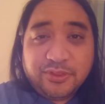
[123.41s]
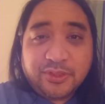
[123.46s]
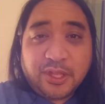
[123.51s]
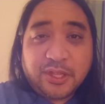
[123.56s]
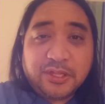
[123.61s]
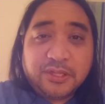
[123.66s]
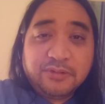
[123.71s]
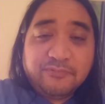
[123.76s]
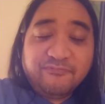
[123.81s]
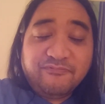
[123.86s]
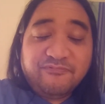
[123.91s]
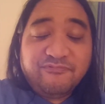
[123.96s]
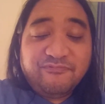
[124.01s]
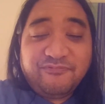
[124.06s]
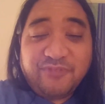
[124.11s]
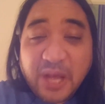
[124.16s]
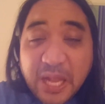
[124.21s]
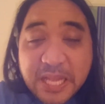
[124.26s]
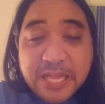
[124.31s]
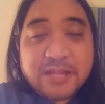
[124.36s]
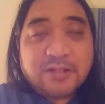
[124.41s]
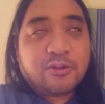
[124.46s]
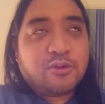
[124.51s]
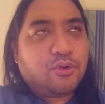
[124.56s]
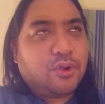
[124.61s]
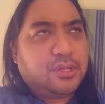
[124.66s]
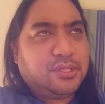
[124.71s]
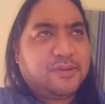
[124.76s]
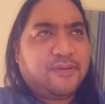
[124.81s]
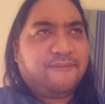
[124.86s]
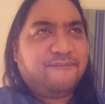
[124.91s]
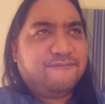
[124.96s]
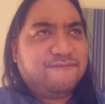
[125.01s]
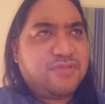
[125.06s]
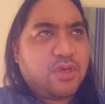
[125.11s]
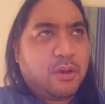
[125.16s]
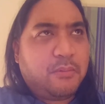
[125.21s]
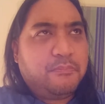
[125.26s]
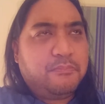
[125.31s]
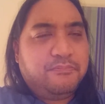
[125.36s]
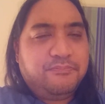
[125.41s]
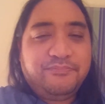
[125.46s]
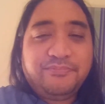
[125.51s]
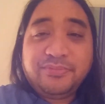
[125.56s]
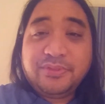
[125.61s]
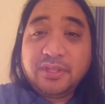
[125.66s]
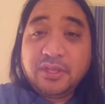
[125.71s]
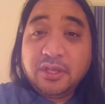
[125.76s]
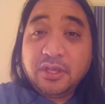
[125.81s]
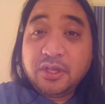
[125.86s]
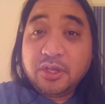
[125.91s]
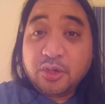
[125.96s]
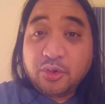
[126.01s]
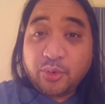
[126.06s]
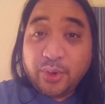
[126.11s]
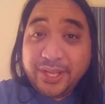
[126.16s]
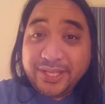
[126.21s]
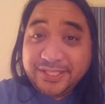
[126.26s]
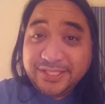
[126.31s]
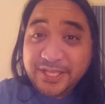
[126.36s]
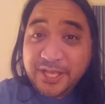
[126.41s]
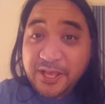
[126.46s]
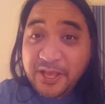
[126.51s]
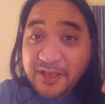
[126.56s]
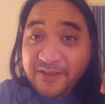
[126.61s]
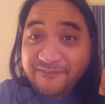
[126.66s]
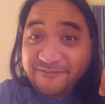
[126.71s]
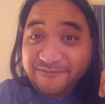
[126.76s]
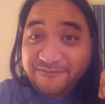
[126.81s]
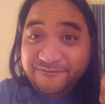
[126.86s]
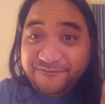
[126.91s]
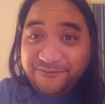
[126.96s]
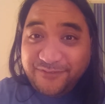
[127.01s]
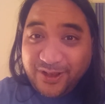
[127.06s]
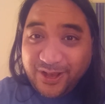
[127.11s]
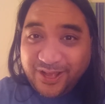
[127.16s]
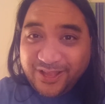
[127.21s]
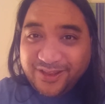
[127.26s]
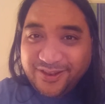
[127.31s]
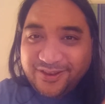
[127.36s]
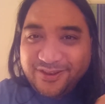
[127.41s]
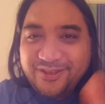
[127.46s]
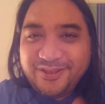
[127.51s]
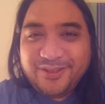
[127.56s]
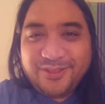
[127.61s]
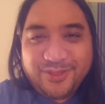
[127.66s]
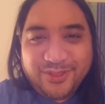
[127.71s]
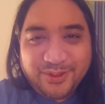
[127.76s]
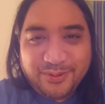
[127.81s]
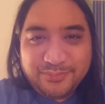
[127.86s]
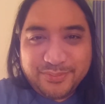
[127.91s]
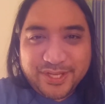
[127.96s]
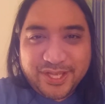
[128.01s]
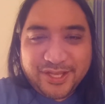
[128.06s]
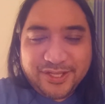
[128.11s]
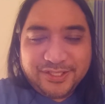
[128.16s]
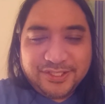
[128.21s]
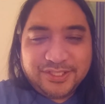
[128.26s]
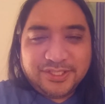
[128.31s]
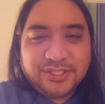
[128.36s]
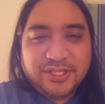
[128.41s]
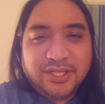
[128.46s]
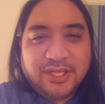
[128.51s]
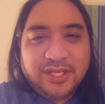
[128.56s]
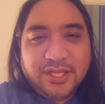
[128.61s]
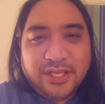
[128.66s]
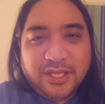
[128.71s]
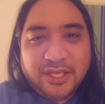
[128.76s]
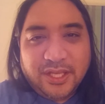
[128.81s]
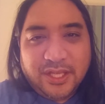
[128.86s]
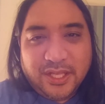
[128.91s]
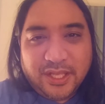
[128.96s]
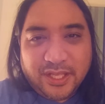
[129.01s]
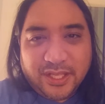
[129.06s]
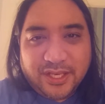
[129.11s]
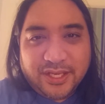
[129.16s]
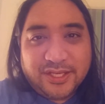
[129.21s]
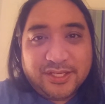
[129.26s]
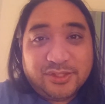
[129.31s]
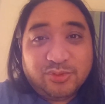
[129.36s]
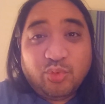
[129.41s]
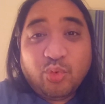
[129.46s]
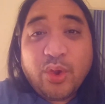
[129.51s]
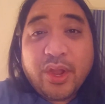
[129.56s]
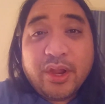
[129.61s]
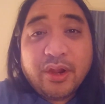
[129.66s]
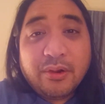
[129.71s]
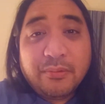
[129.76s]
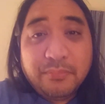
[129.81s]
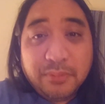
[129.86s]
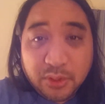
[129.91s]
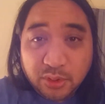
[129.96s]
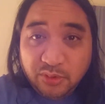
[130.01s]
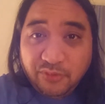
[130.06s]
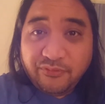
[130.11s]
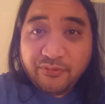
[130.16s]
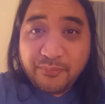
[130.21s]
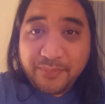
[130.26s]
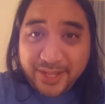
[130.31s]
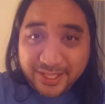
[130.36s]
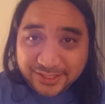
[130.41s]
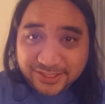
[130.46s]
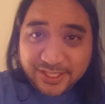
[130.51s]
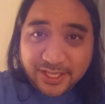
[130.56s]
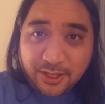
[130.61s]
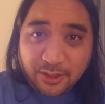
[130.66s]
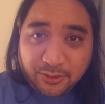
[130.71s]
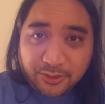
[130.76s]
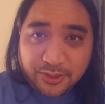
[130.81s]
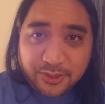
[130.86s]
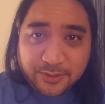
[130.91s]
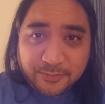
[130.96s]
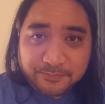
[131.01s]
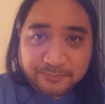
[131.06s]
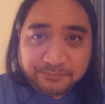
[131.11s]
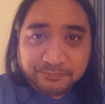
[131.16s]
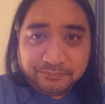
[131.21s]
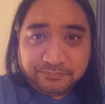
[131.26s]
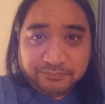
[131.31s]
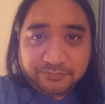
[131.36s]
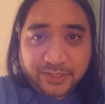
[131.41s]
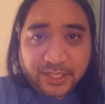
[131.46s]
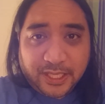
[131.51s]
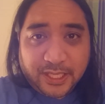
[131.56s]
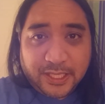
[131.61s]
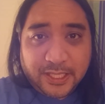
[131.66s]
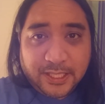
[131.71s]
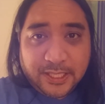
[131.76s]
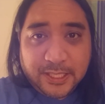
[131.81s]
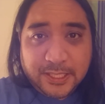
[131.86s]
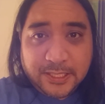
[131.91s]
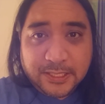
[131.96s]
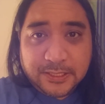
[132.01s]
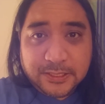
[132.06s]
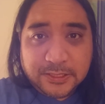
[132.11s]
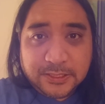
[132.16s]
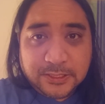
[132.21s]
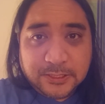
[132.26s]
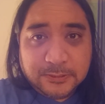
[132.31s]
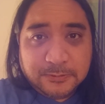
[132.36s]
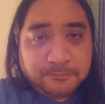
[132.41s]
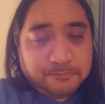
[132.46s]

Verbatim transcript: fun, fun, crazy, dumb, crazy fun theme days. It is Wear Blue for Men's Health. And